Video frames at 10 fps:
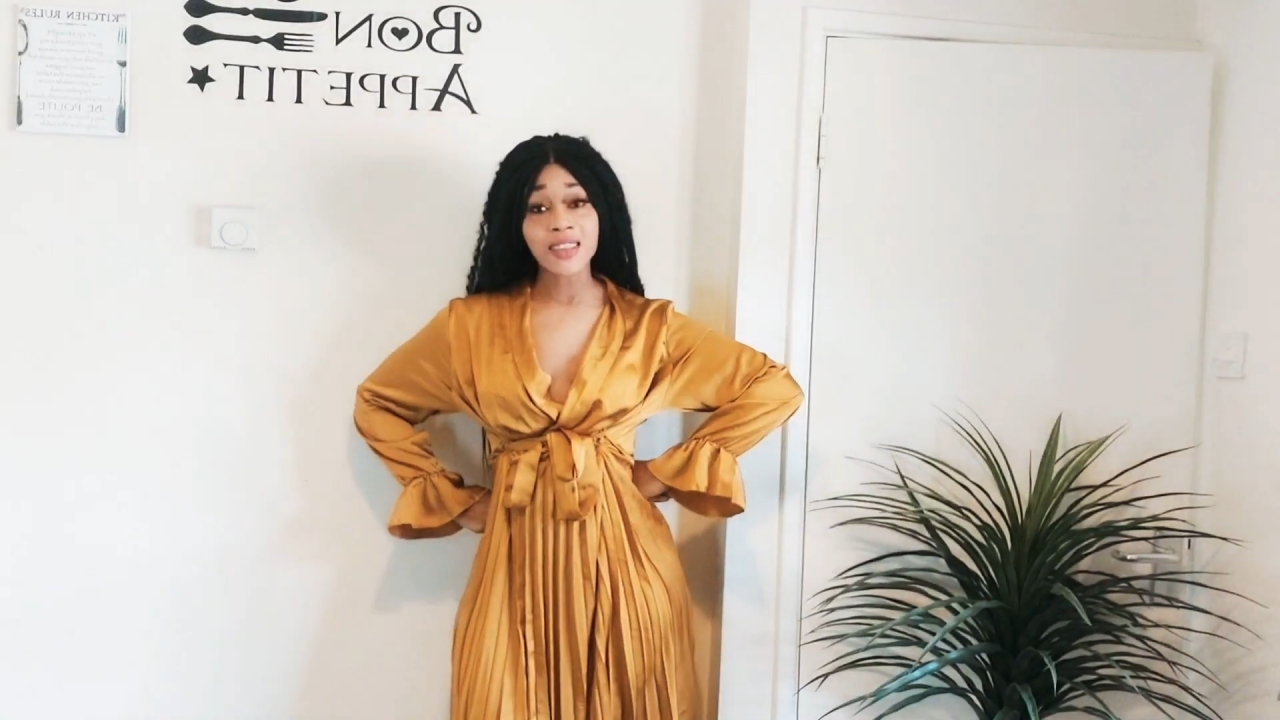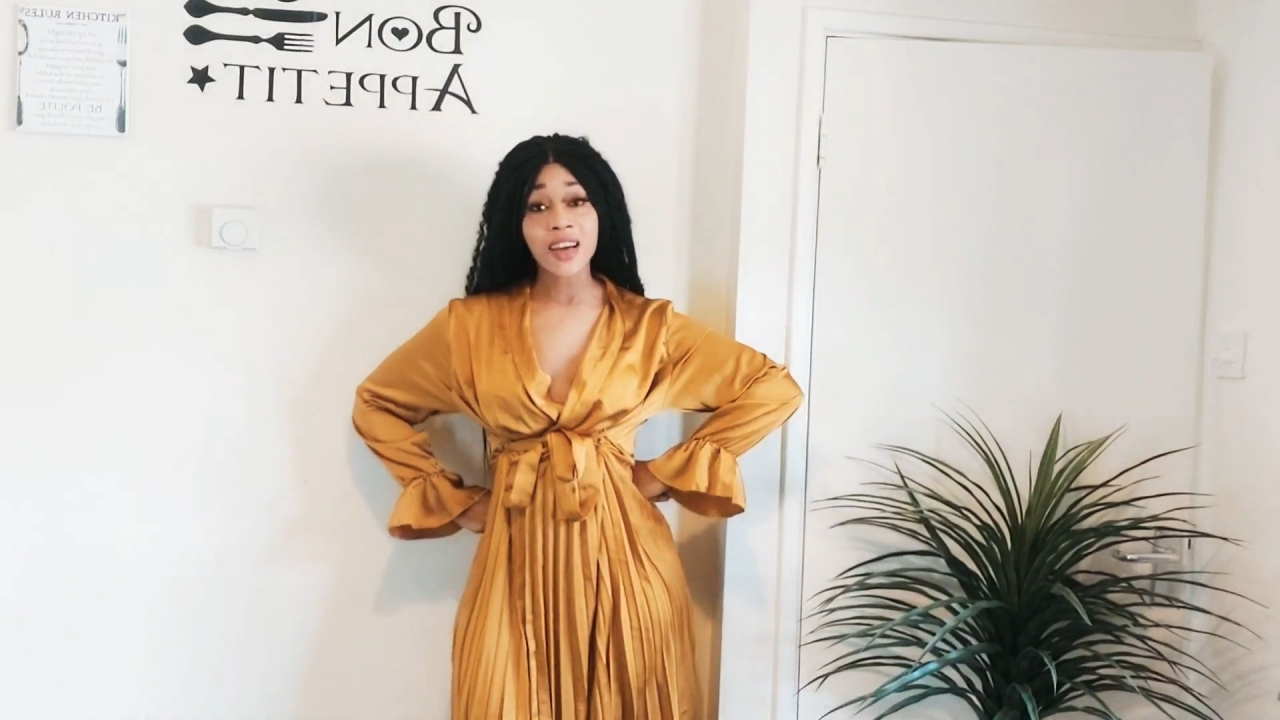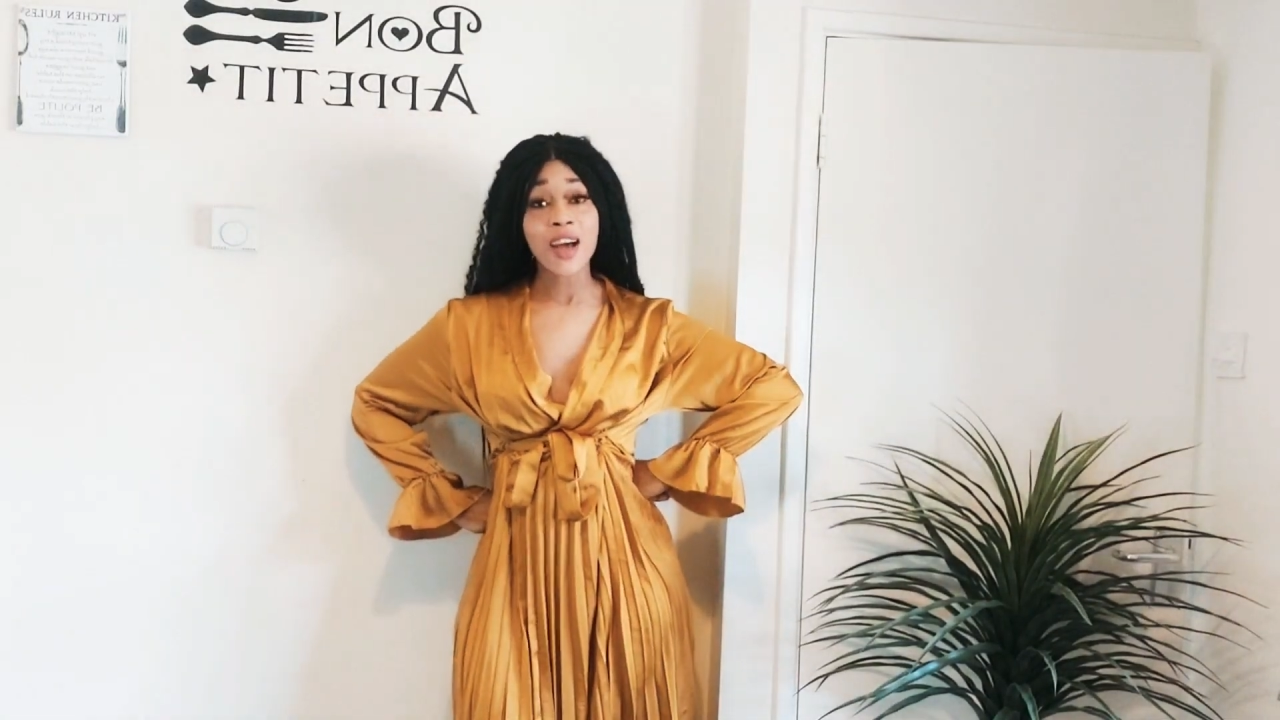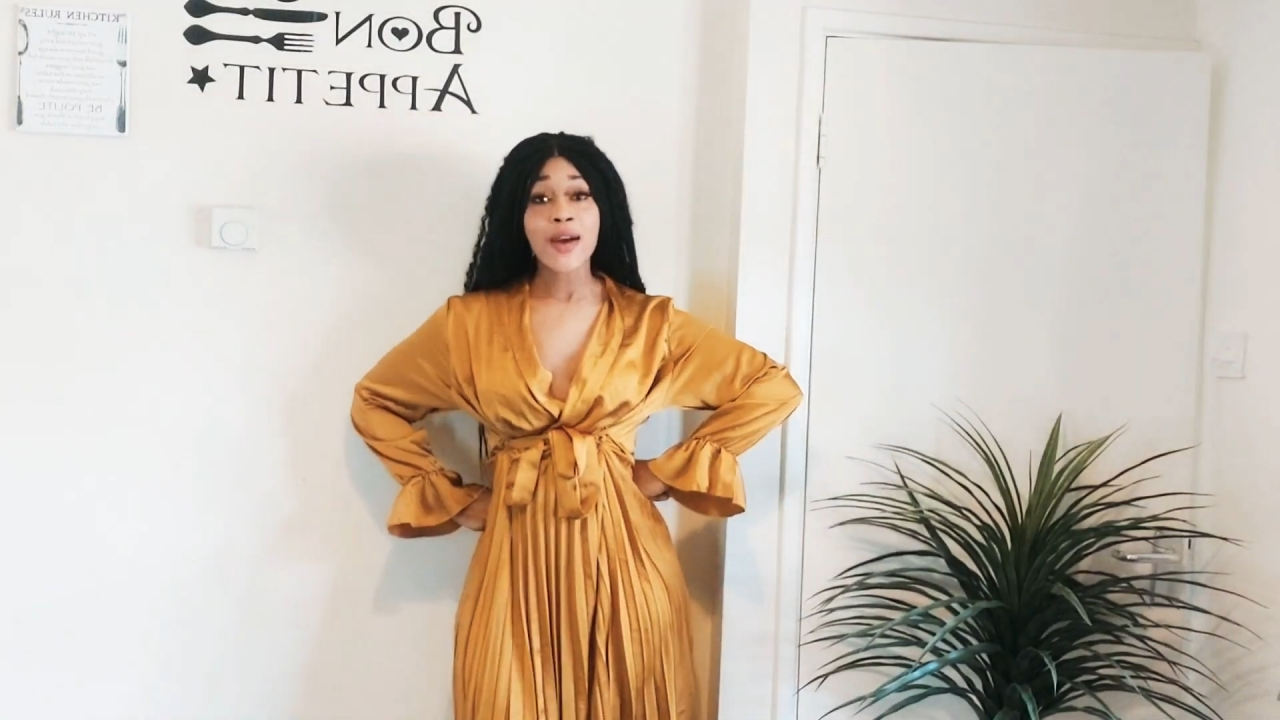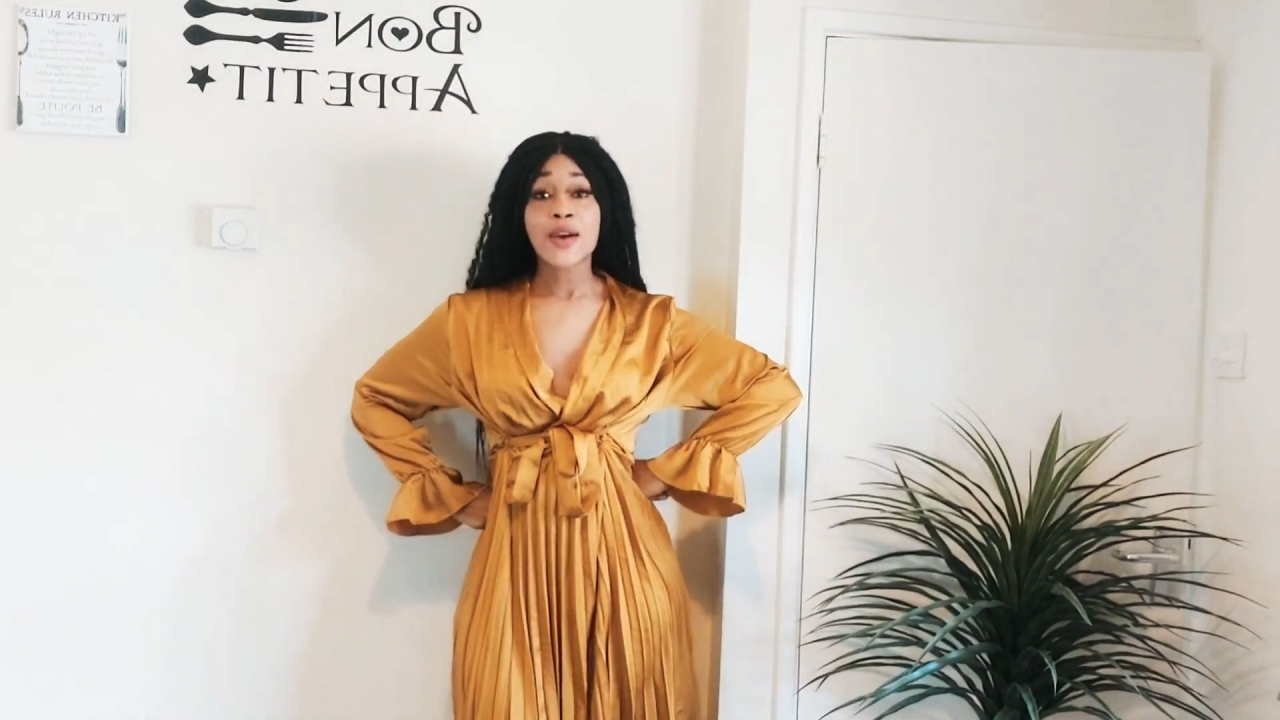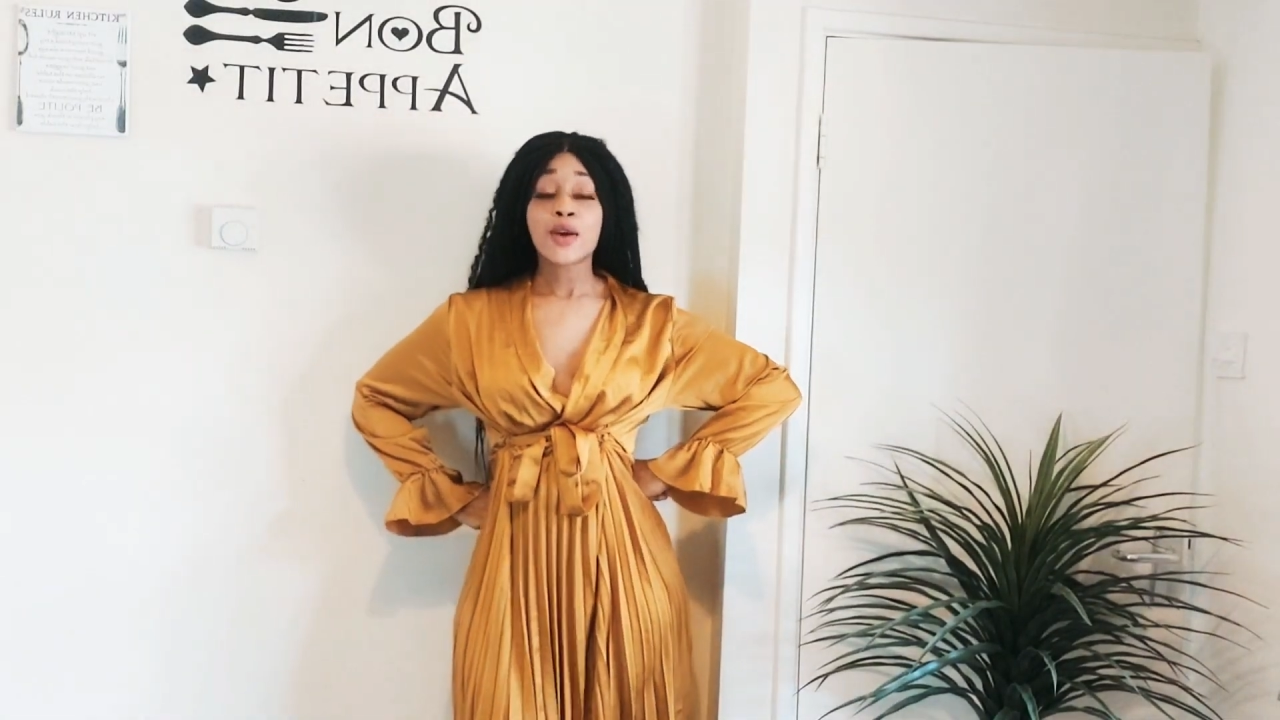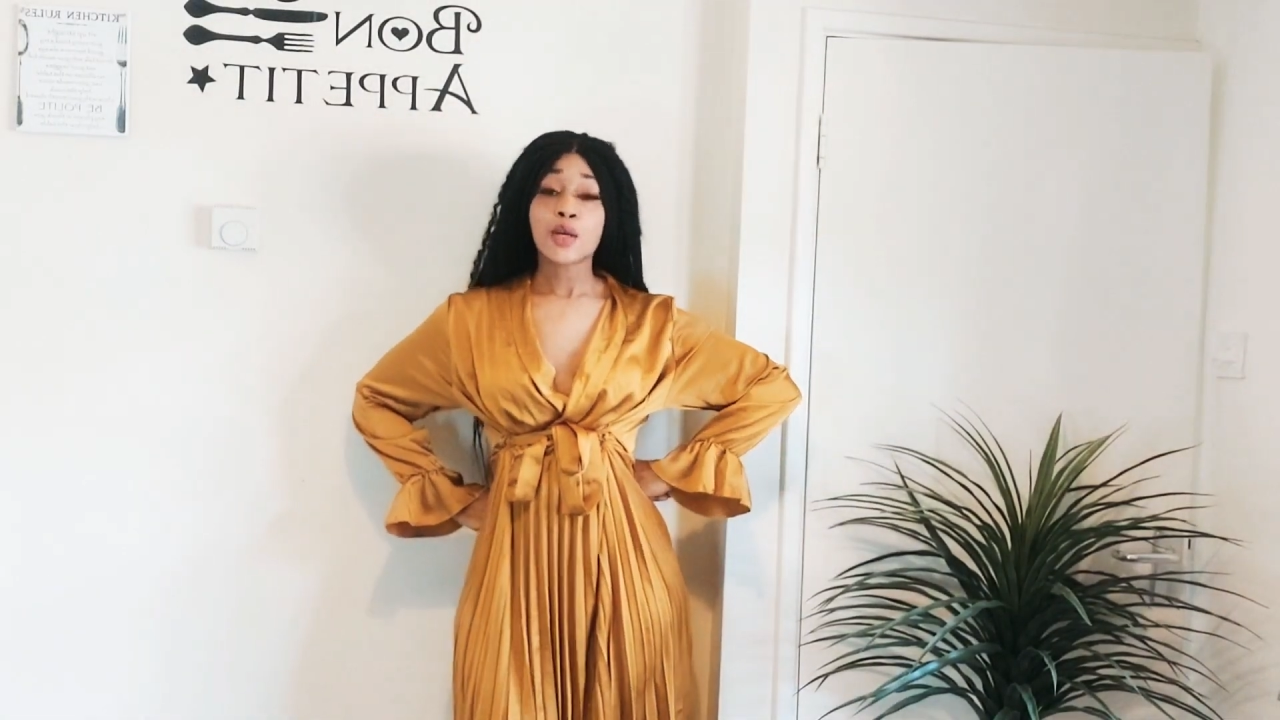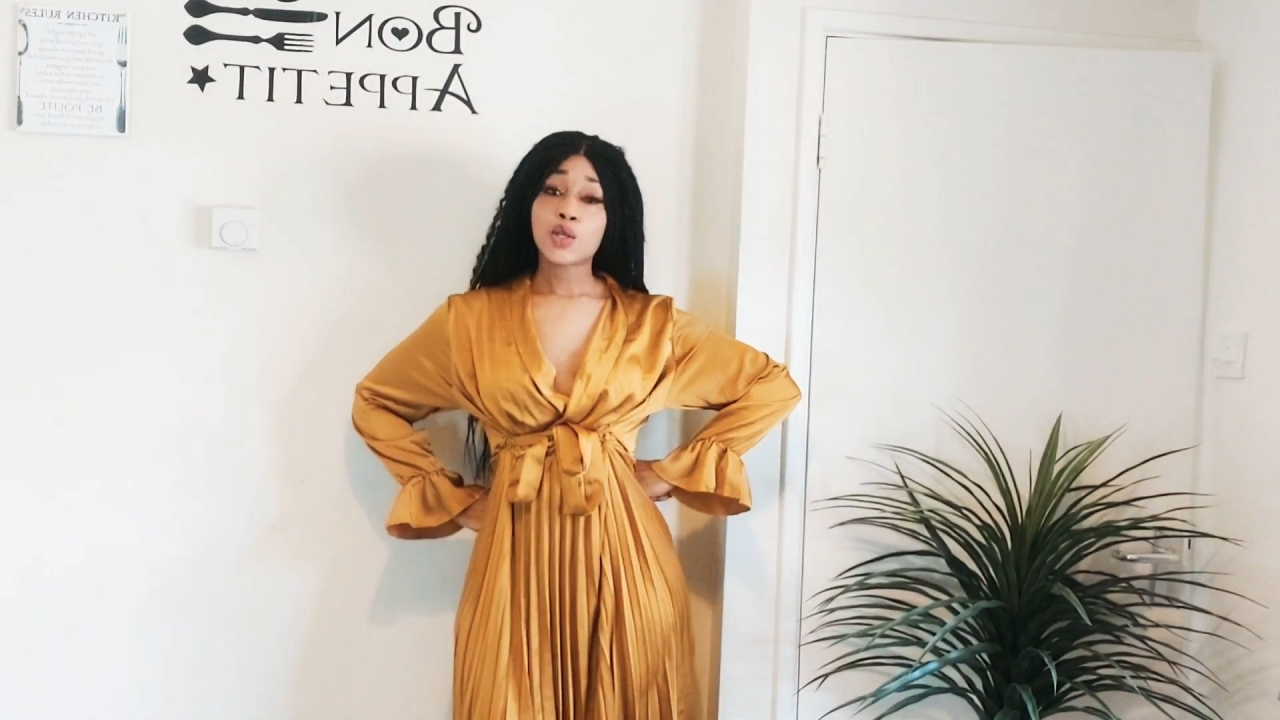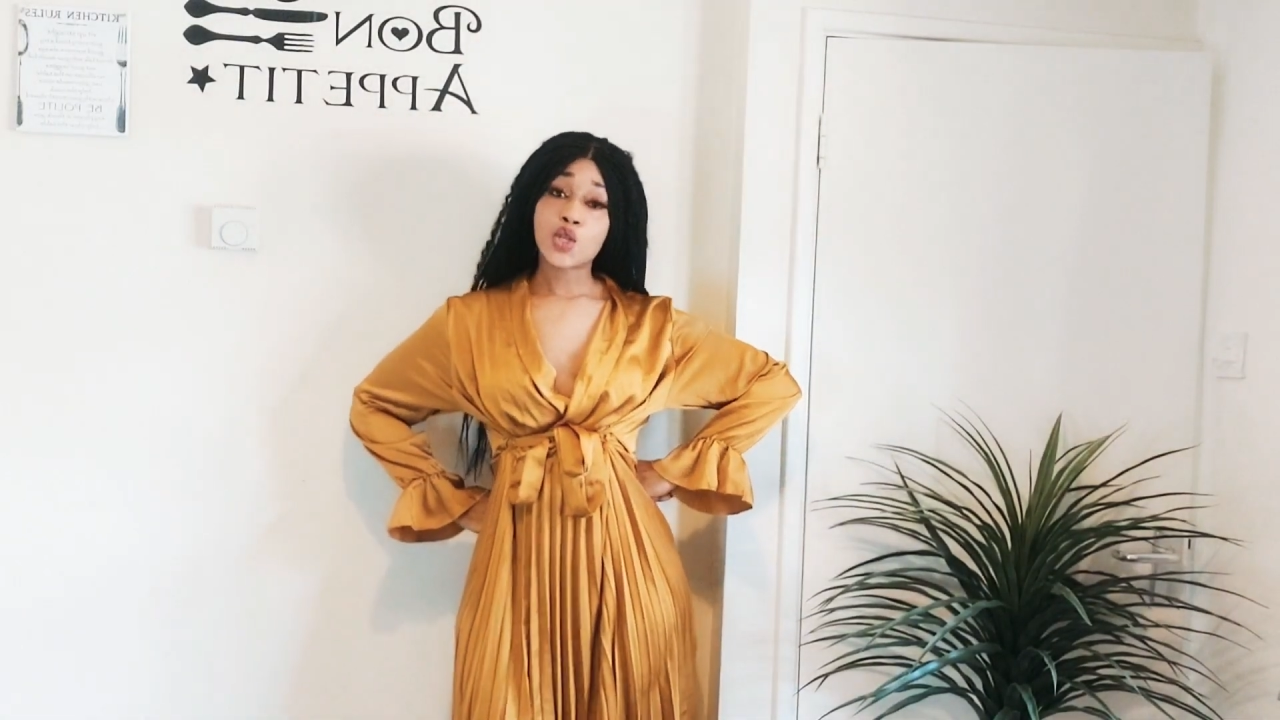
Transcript: I really like the